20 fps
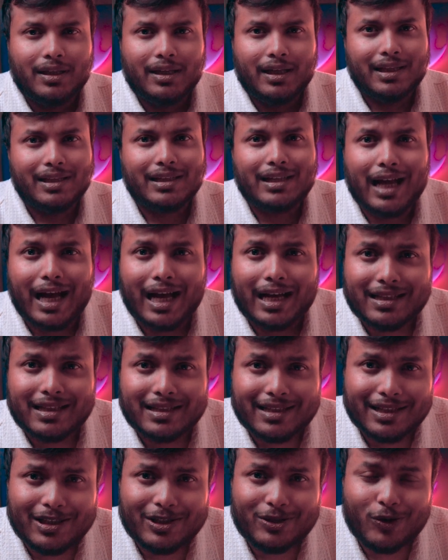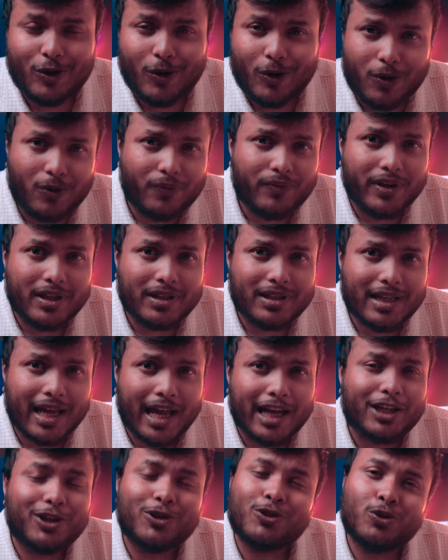And the answer is obvious,
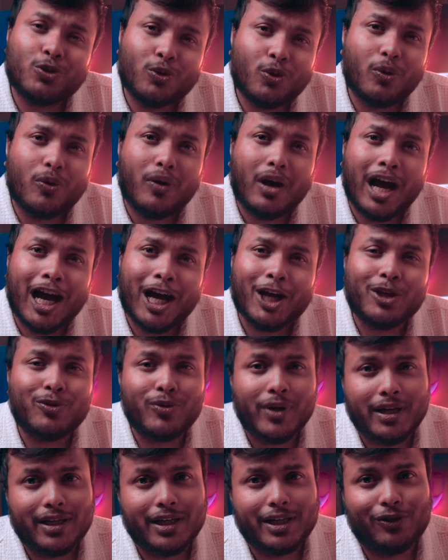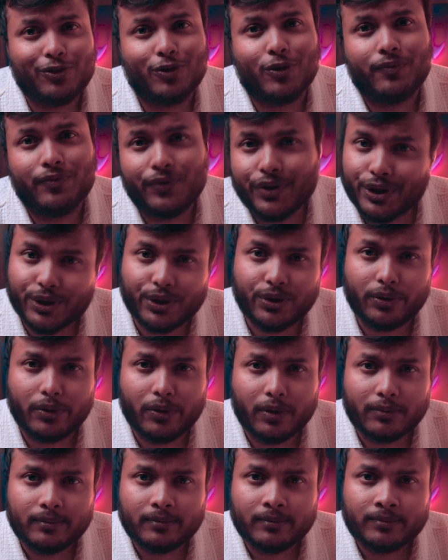and you know how you edit your
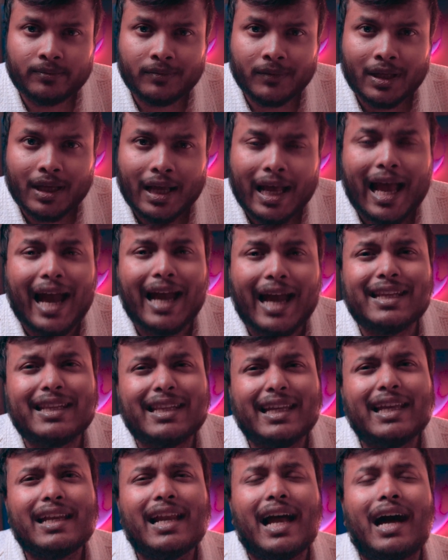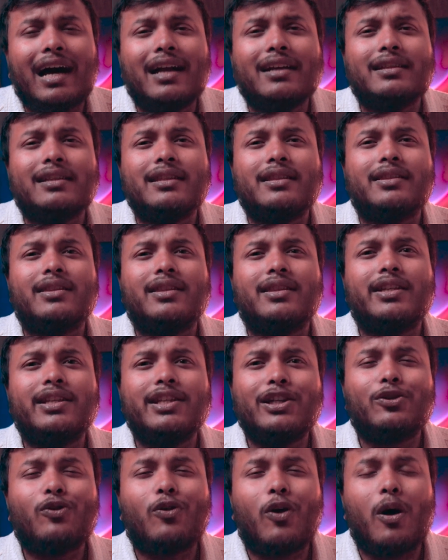video. And there are the
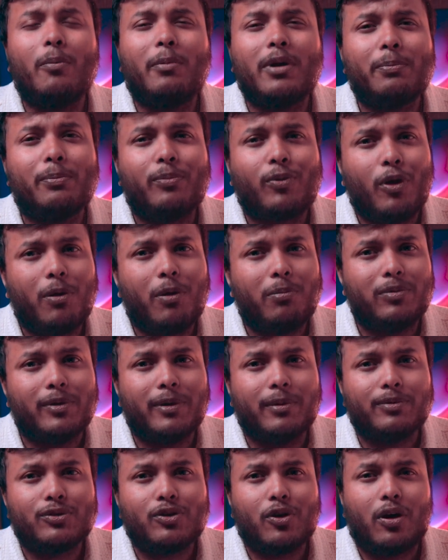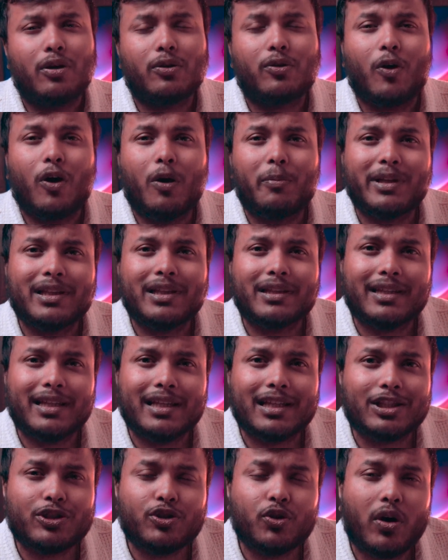3 common problems or common
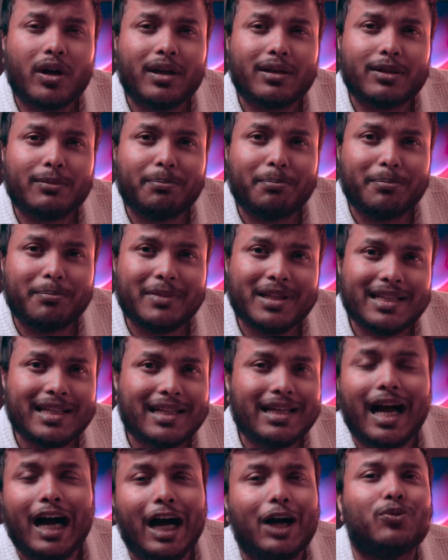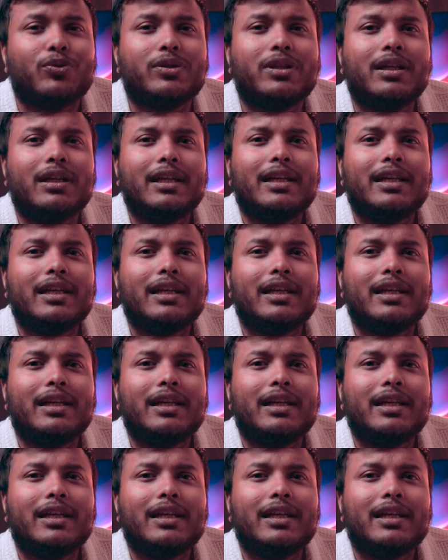things you are missing out